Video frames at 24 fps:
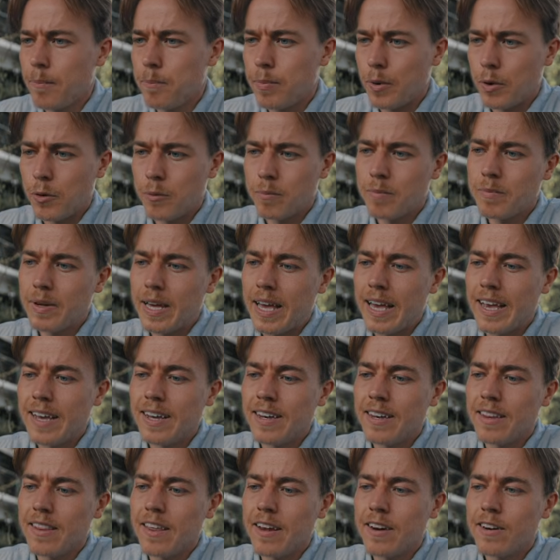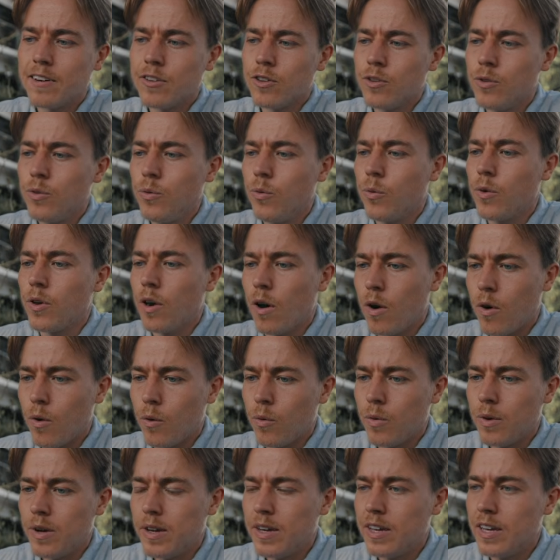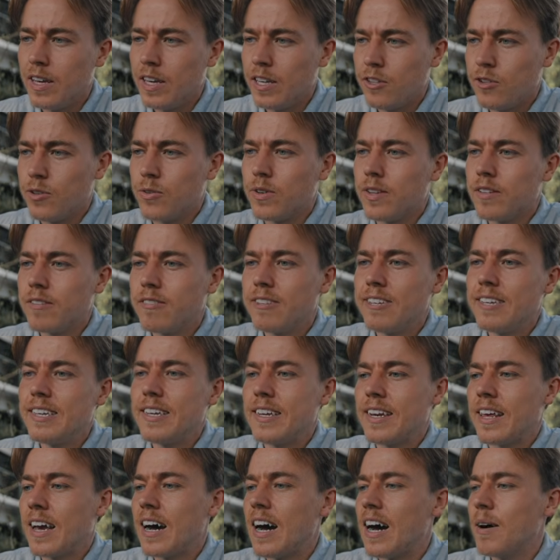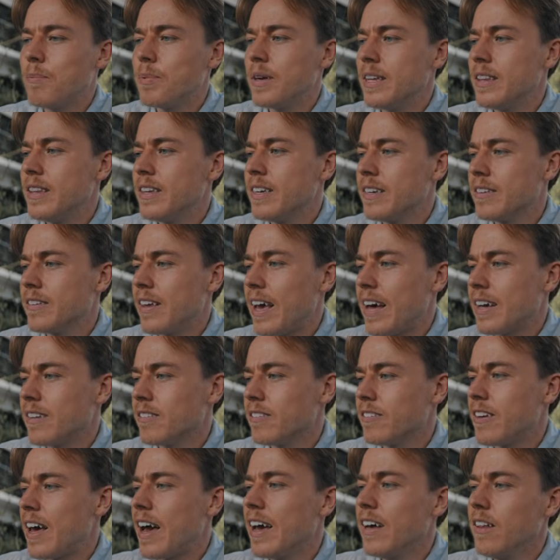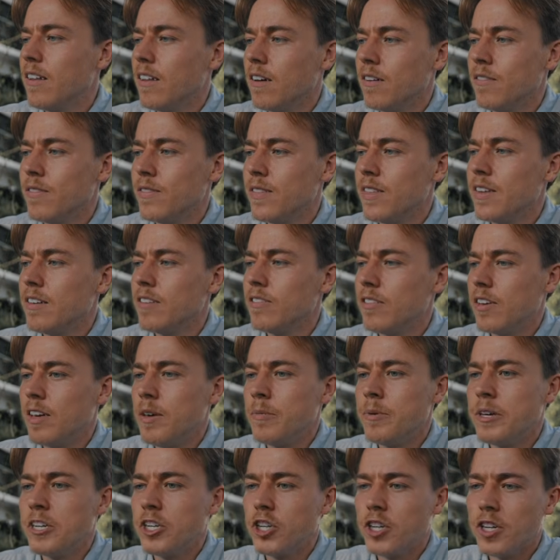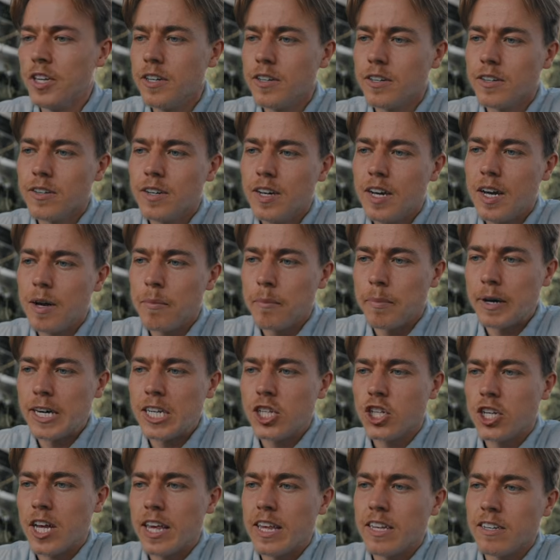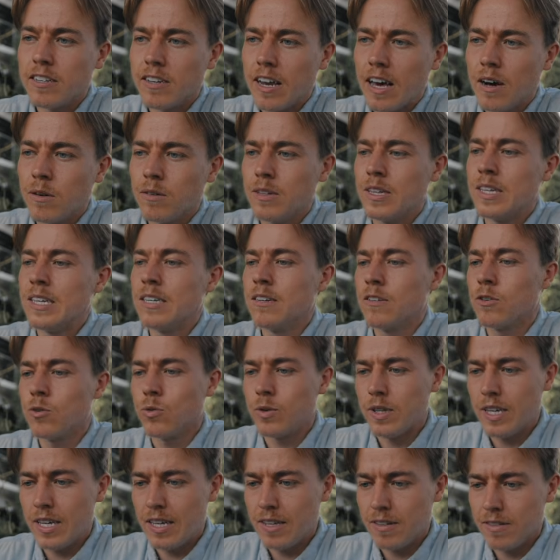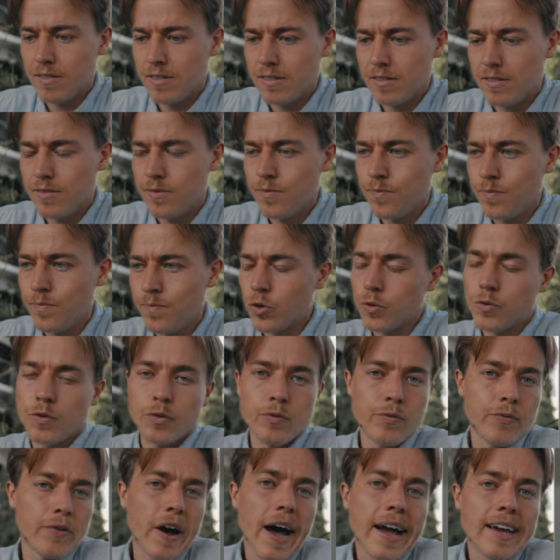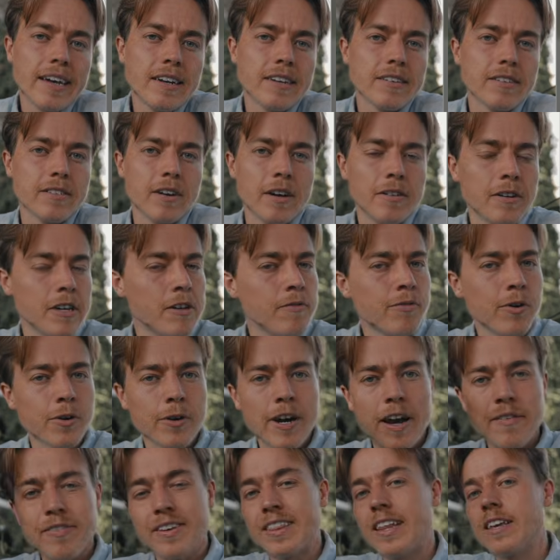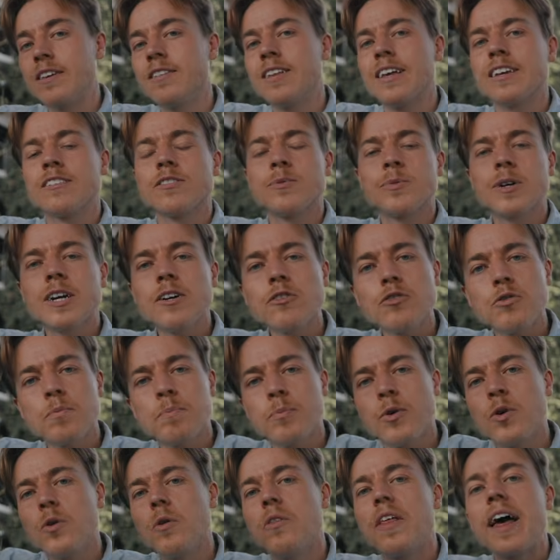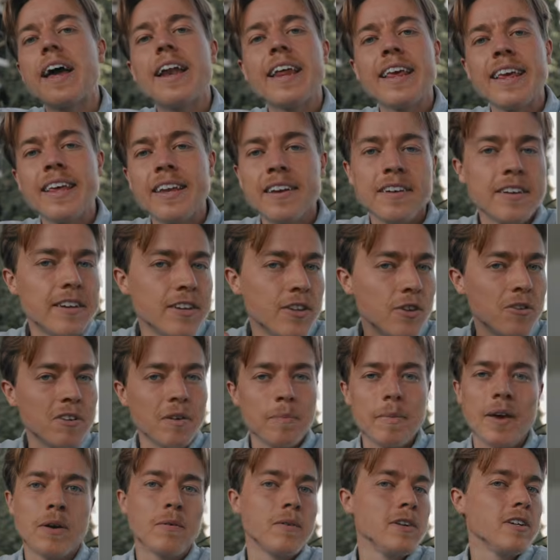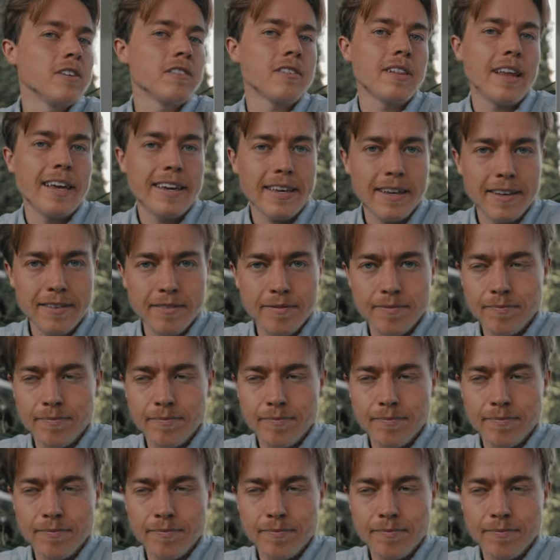Boom, and there you go. So you can see it copied the exact style of this image here, but changed out the ingredients. So if you find an infographic that you like somewhere else, pull that in and you can make one just like it.